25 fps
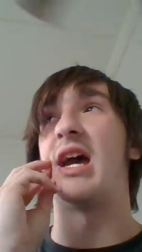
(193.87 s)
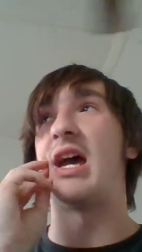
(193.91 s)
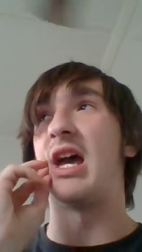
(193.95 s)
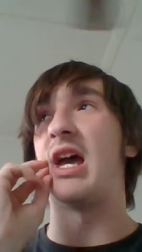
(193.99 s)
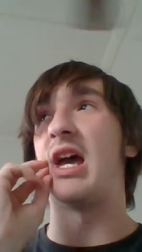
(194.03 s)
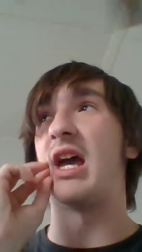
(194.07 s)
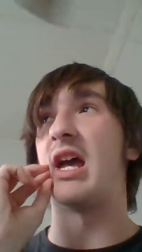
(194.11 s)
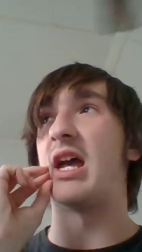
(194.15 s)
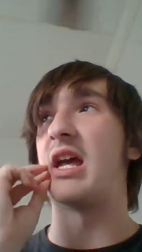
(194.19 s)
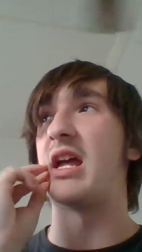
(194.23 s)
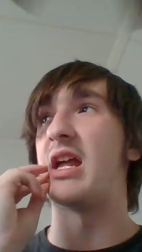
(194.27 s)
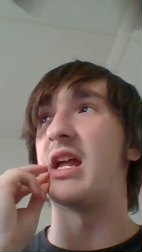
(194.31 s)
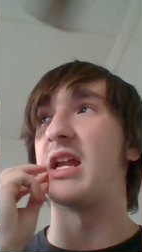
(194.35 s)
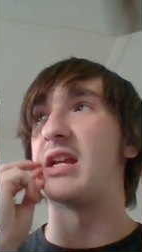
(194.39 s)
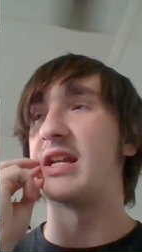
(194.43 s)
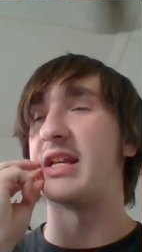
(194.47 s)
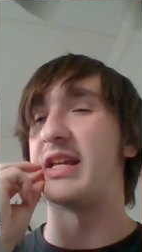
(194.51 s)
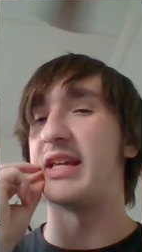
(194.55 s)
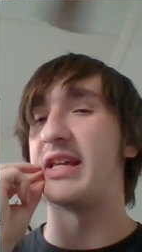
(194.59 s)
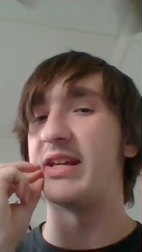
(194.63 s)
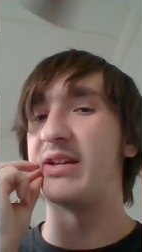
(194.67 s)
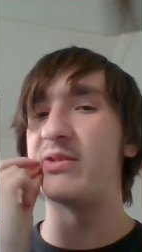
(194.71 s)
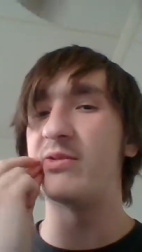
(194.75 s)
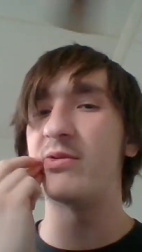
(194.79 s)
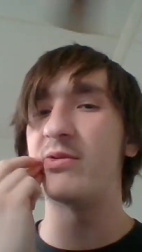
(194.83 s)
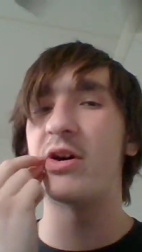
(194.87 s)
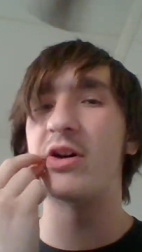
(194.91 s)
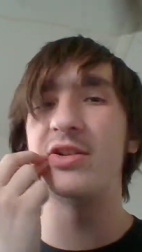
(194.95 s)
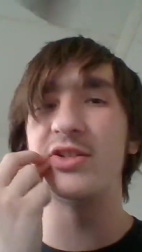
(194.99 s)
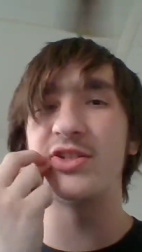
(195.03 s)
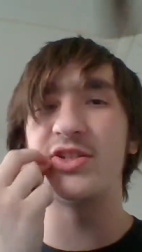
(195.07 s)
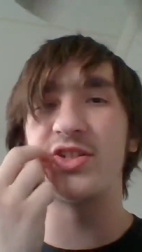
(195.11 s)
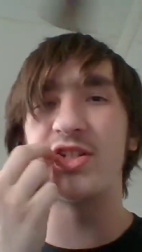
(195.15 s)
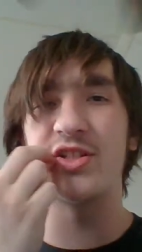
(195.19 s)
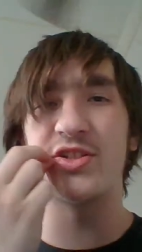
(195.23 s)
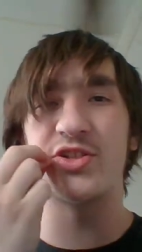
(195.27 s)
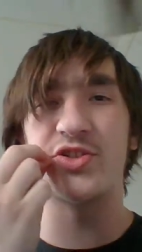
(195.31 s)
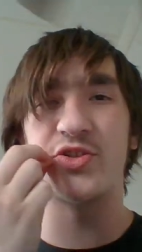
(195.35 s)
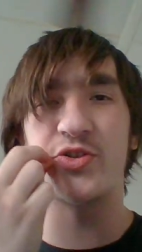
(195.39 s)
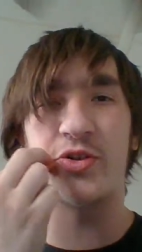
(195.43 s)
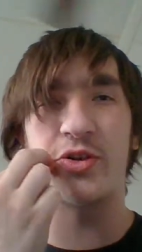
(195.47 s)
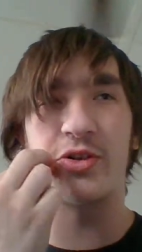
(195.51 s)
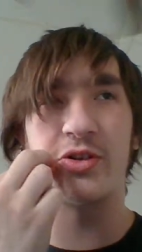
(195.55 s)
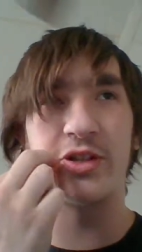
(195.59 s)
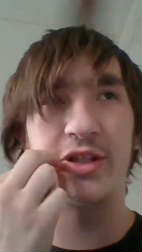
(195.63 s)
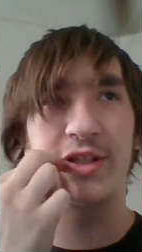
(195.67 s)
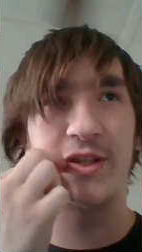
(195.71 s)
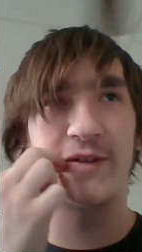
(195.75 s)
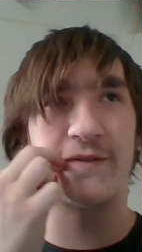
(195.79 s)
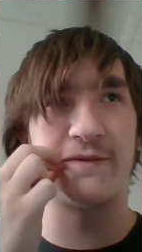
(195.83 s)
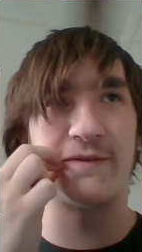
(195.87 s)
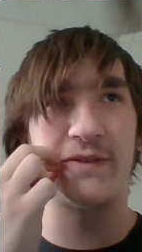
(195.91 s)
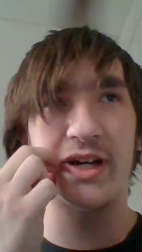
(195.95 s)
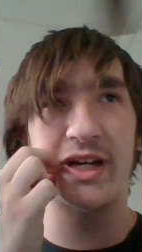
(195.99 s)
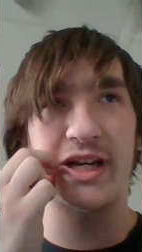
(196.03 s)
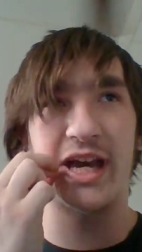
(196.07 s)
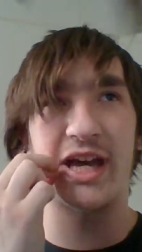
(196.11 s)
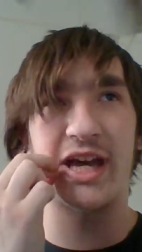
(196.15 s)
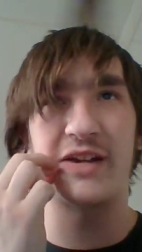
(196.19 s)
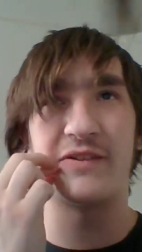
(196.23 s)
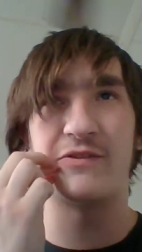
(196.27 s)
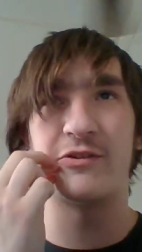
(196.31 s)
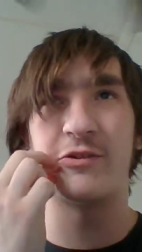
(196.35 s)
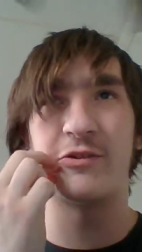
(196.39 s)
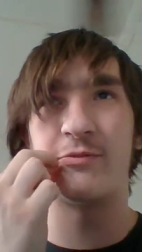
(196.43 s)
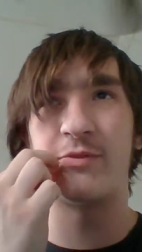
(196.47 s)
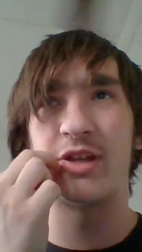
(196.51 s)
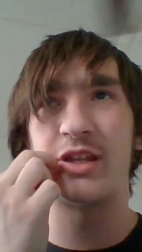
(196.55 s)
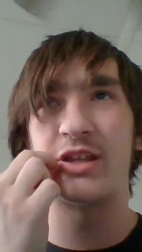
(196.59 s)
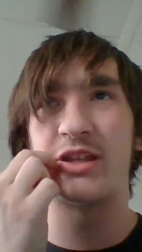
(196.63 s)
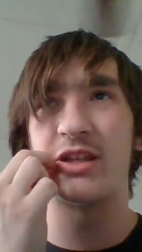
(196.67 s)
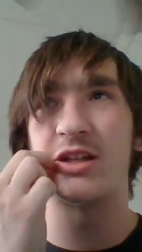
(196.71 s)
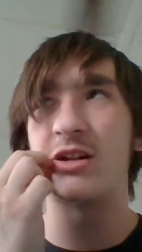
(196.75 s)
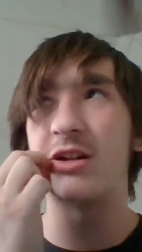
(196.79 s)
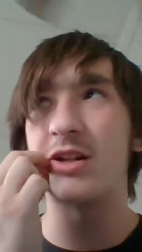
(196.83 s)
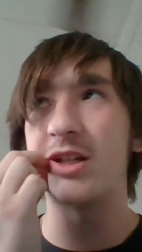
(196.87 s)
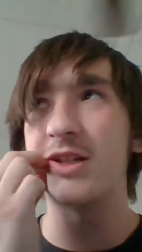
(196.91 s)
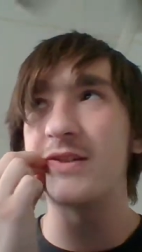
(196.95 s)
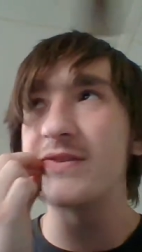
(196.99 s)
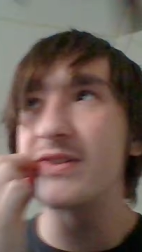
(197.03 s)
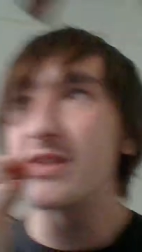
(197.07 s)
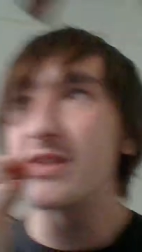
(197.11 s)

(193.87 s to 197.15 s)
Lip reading: And he was just trolling the fuck out of him. And then all of a